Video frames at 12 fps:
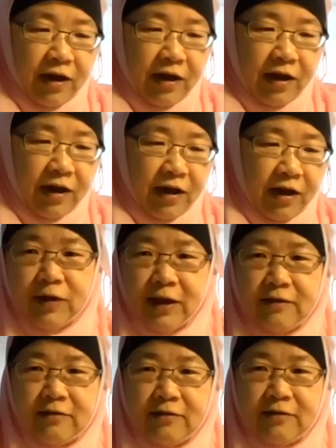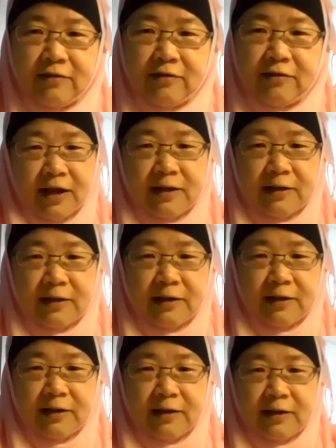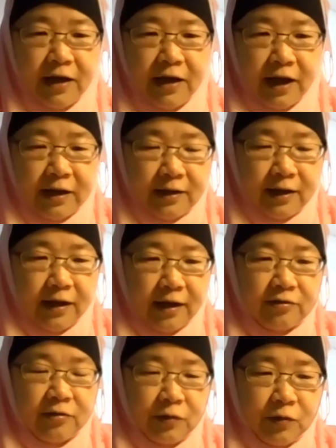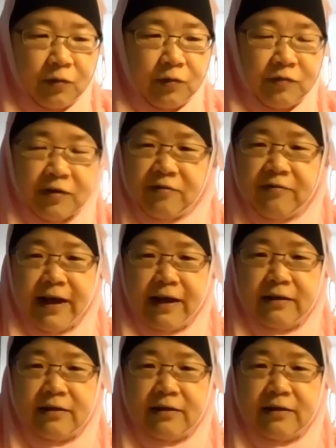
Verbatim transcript: have so few cases of fatality, I think, has to do with the fact